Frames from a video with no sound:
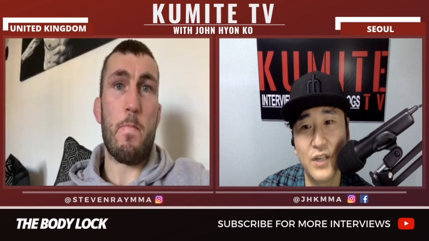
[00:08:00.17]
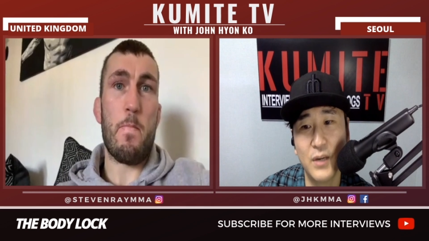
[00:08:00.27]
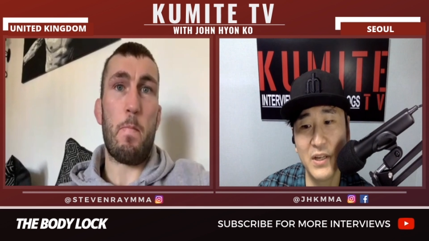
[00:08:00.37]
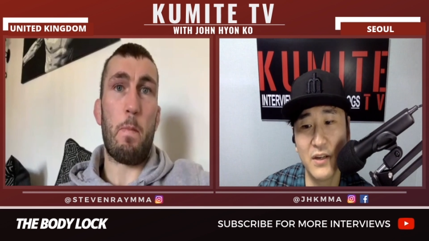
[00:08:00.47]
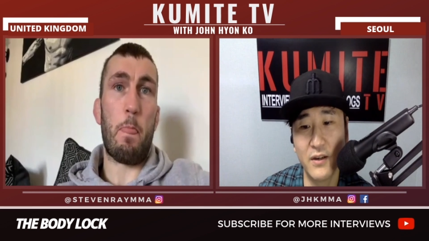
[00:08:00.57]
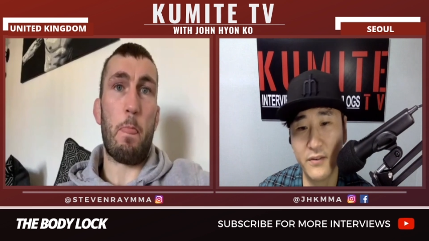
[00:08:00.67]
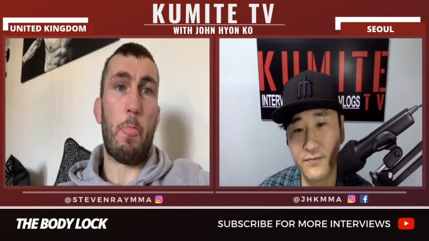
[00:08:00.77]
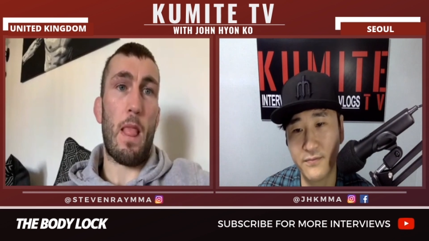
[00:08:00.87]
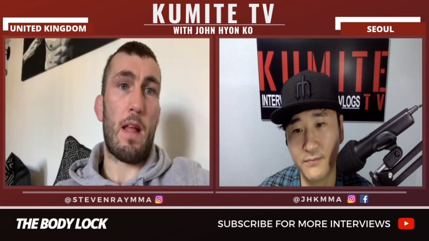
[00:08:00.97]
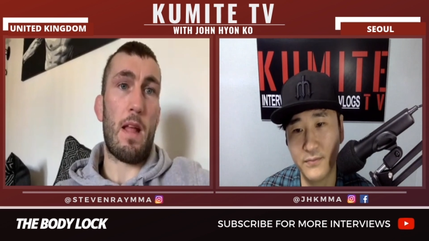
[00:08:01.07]
Speaker 1: Coming
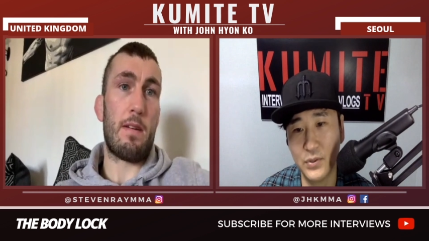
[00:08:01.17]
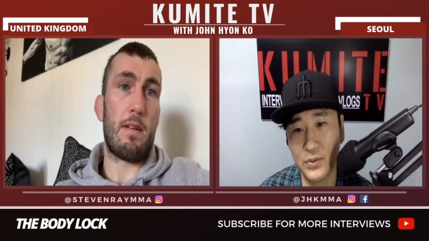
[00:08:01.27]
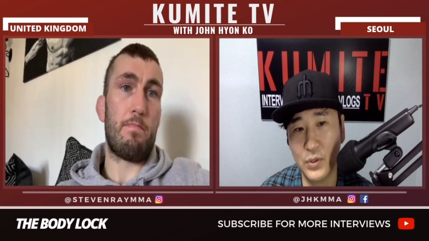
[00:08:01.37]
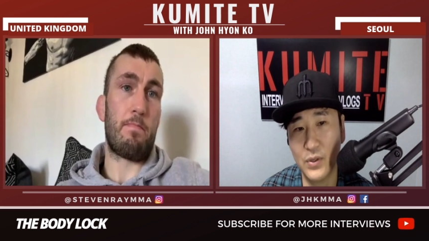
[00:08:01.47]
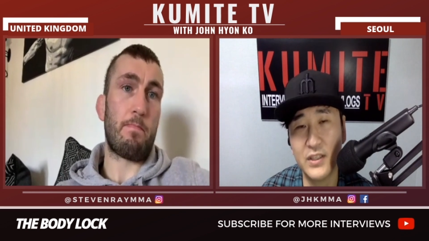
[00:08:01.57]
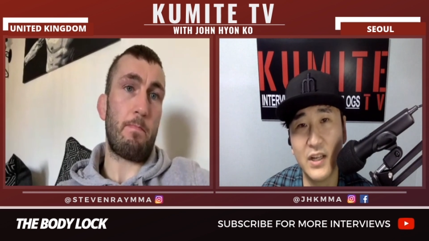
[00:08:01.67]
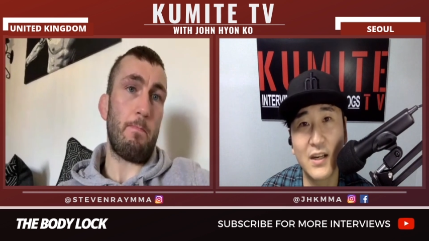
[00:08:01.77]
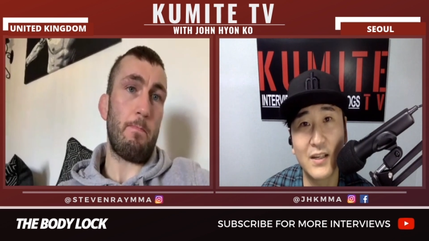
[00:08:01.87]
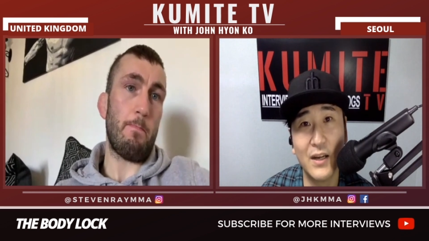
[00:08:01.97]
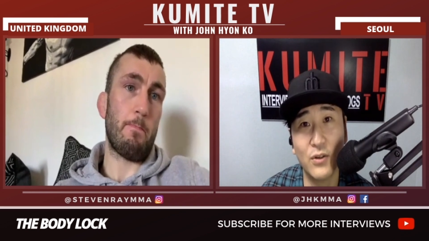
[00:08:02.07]
off, you know, a
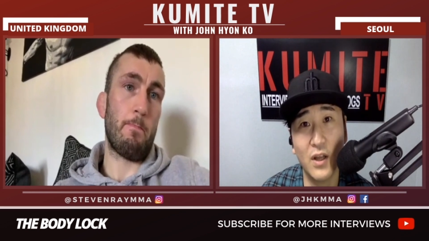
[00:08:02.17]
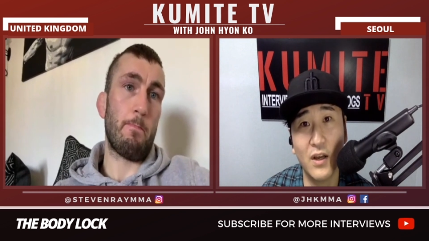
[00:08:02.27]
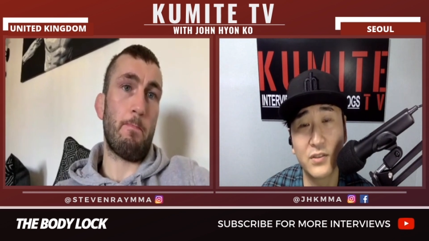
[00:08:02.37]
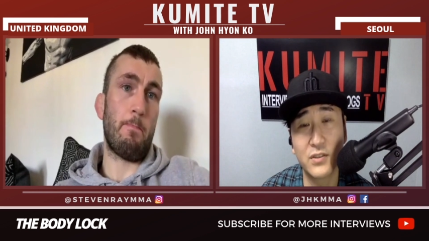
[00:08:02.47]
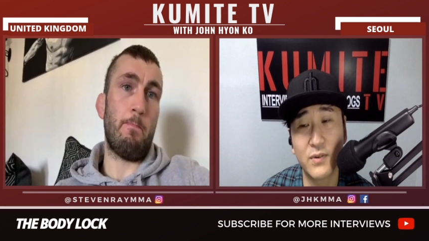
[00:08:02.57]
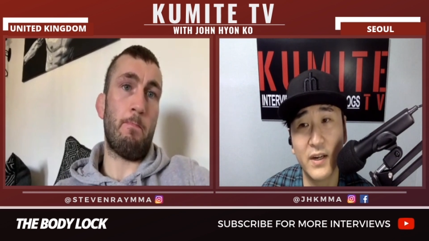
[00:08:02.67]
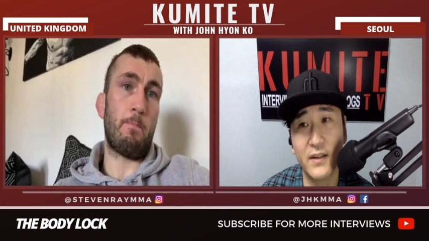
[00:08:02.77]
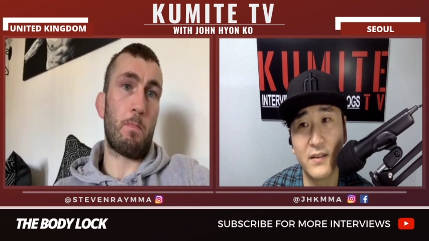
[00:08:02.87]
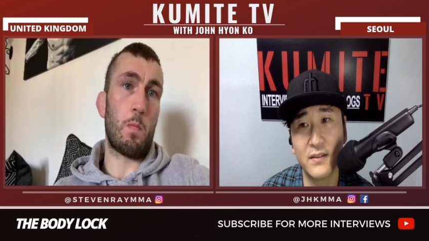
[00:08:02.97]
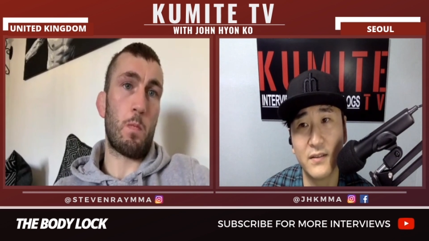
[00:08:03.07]
knockout loss,
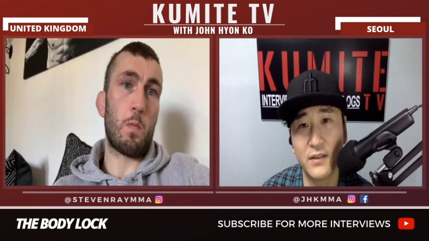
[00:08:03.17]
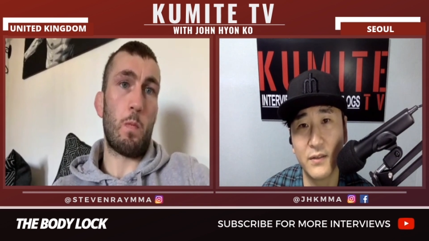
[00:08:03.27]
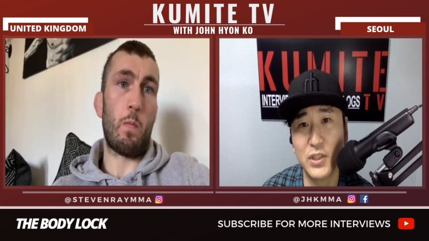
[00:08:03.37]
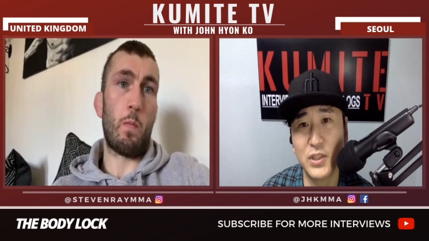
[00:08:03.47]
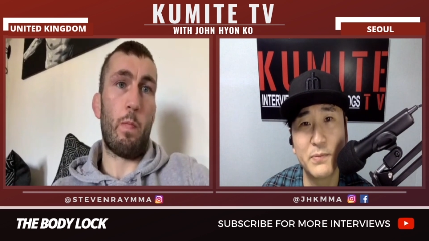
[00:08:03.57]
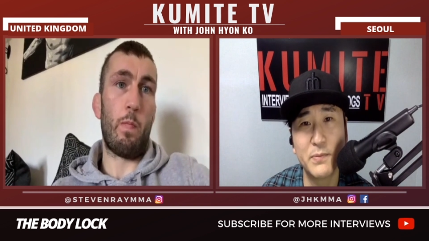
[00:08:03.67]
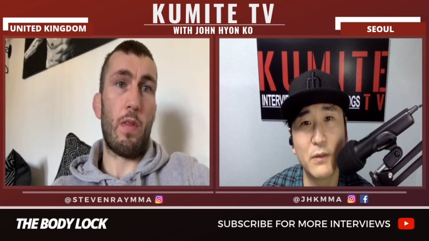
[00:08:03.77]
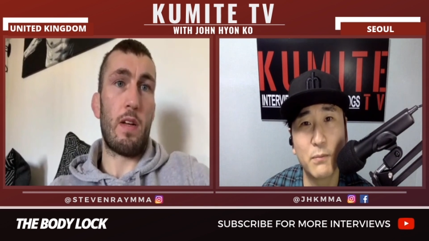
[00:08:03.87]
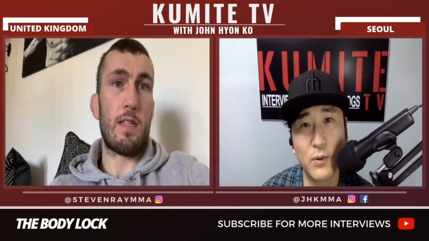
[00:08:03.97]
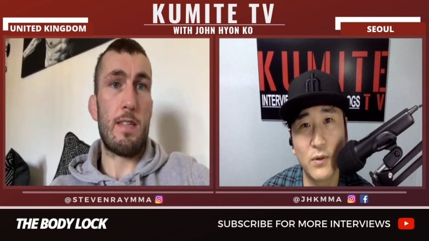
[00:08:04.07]
right? There
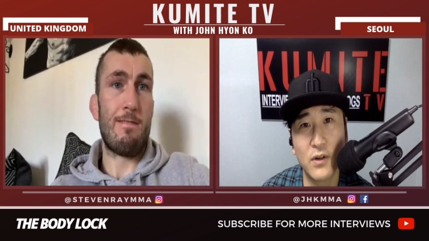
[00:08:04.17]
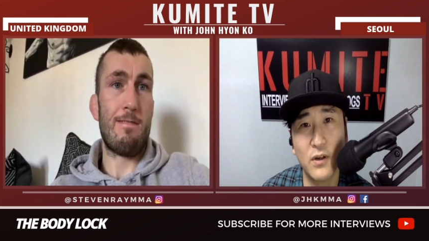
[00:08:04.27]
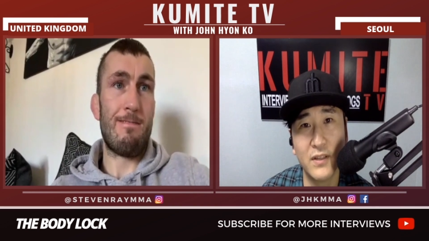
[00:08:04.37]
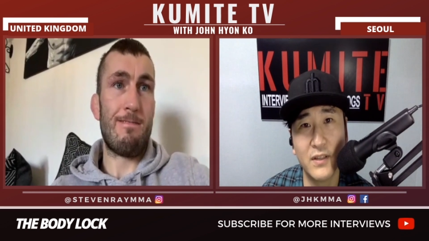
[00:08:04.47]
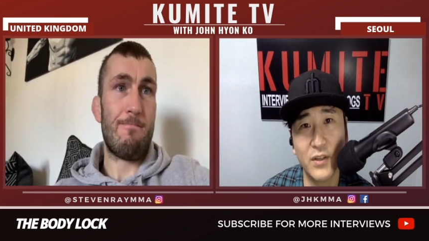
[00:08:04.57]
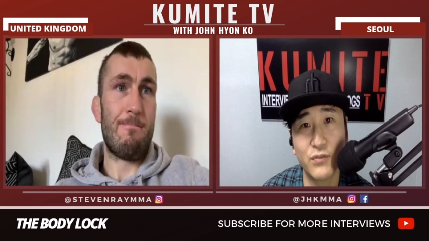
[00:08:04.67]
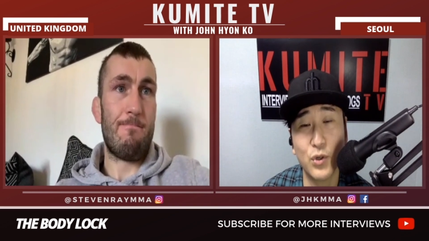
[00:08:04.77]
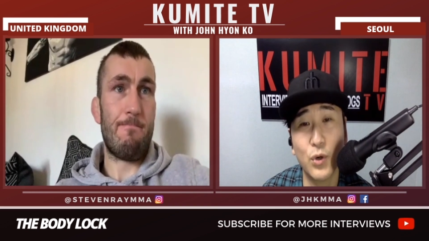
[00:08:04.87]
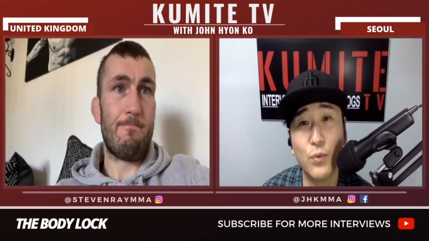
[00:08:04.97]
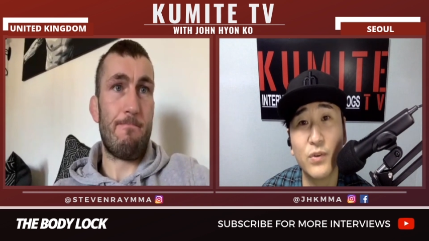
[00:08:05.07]
must be a protocol that you
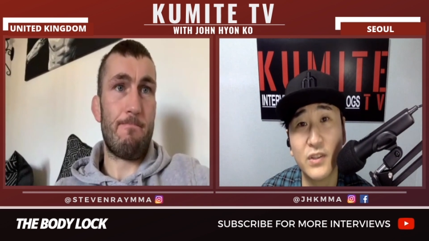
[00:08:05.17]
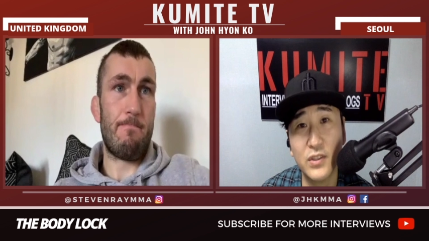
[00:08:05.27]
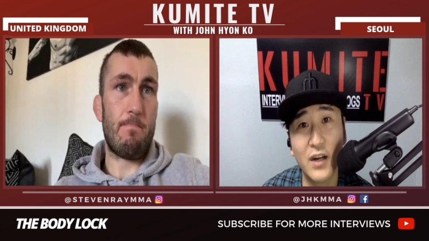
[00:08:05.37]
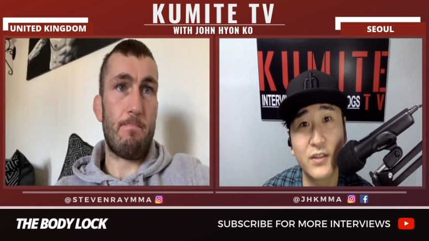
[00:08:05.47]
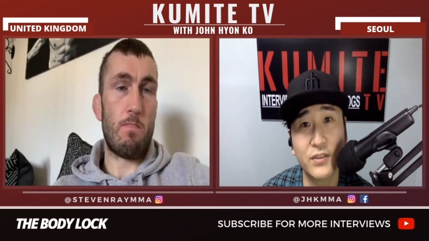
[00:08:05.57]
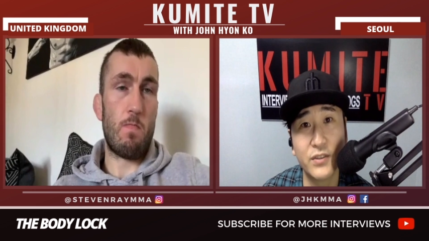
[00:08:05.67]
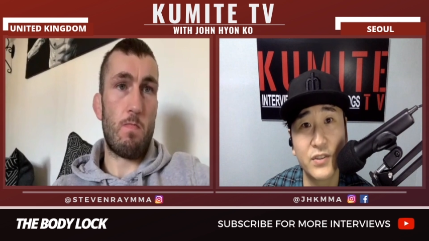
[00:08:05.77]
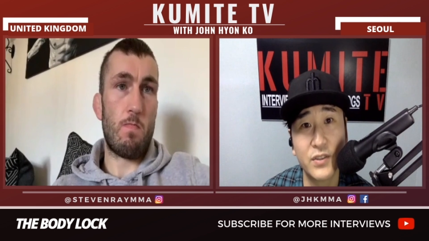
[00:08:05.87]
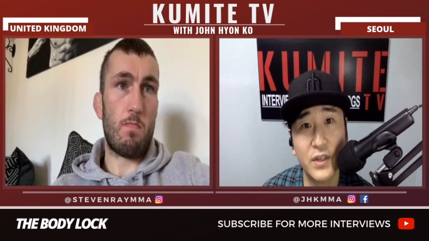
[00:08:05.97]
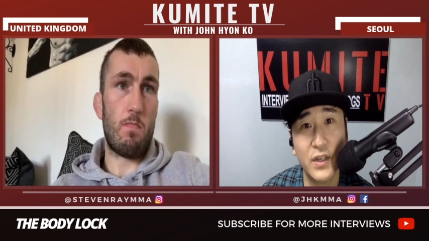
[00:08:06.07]
have to go with the
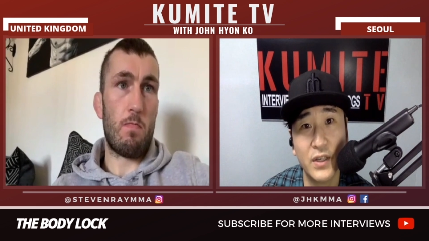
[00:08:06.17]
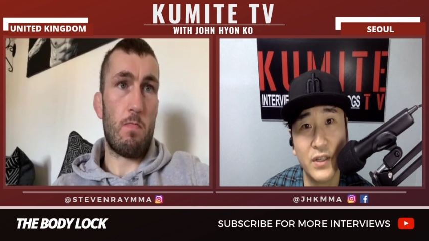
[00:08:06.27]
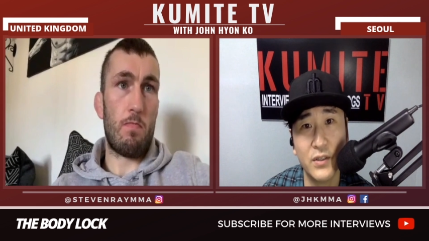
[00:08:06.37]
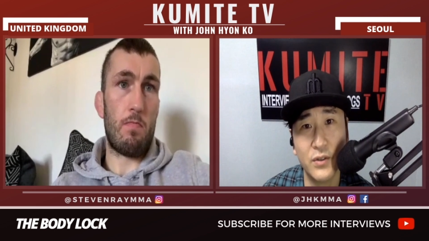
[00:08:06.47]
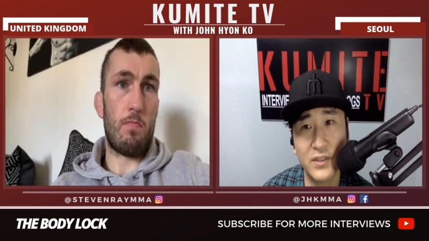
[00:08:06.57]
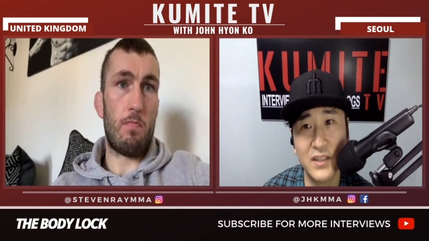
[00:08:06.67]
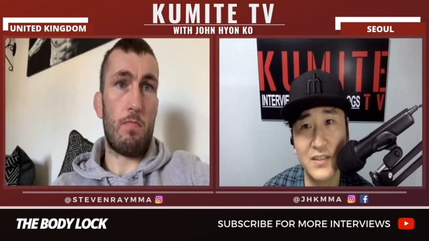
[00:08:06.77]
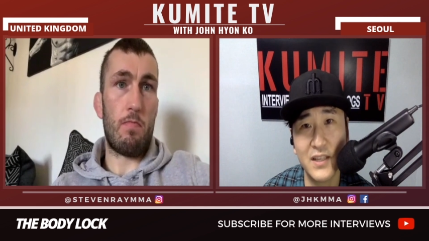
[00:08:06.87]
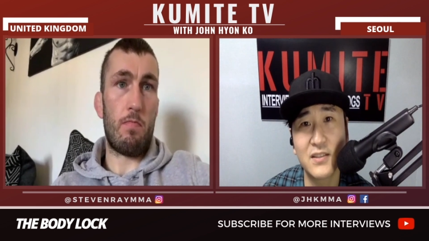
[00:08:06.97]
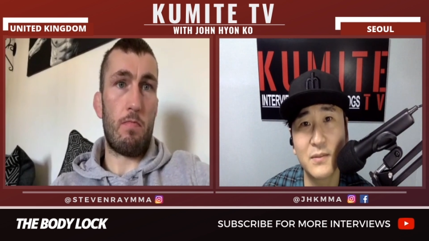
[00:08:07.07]
doctors. You know,
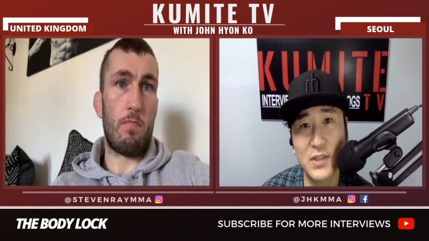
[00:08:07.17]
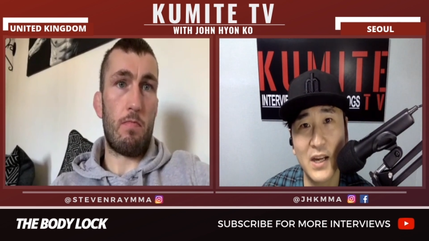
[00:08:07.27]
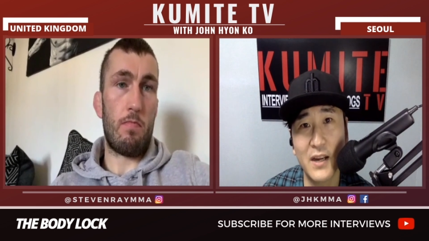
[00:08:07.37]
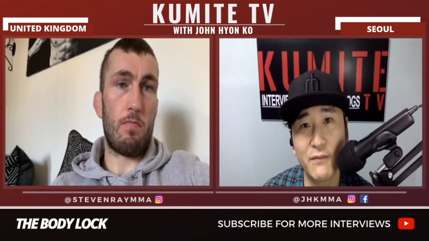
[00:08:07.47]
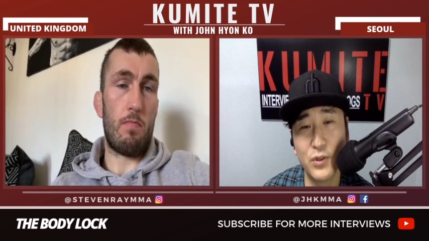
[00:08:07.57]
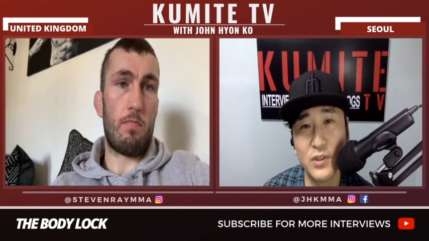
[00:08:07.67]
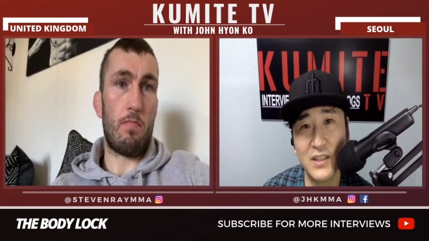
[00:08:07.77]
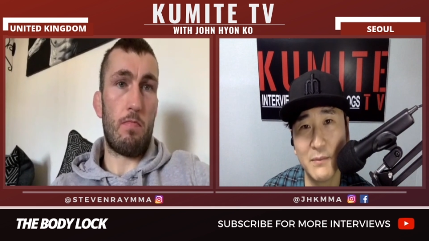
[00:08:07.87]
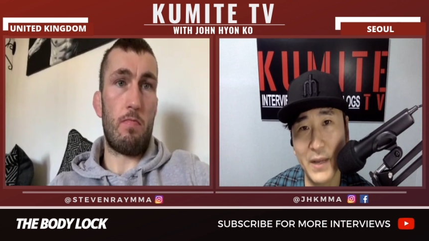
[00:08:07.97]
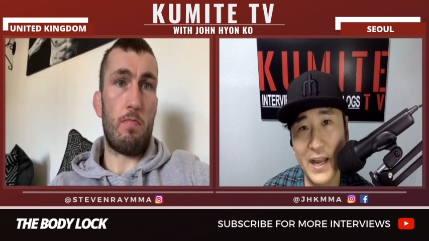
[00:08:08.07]
did it take some time for
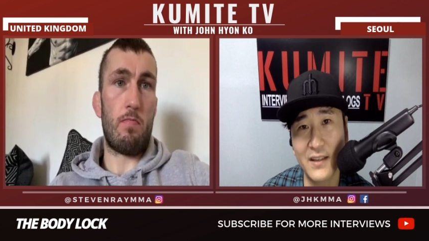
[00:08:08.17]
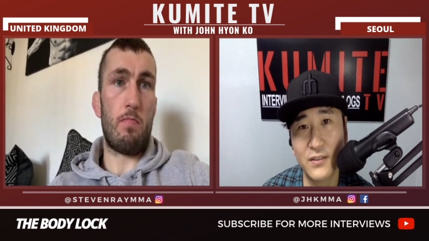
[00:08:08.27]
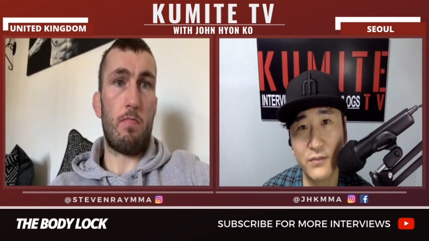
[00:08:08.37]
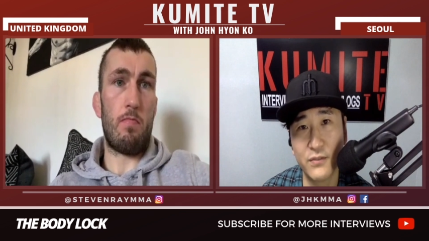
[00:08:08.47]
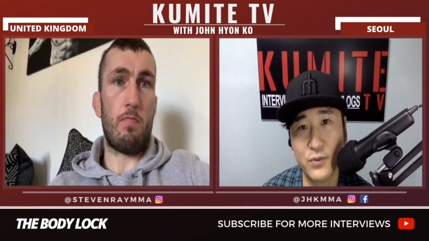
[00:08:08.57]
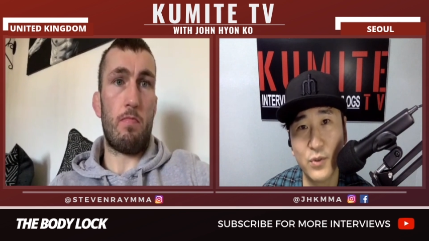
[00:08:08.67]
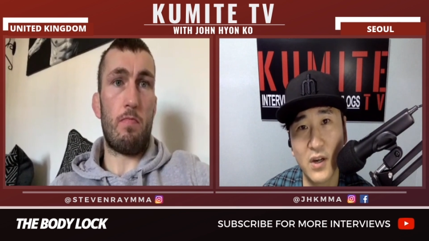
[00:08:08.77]
you to get back into full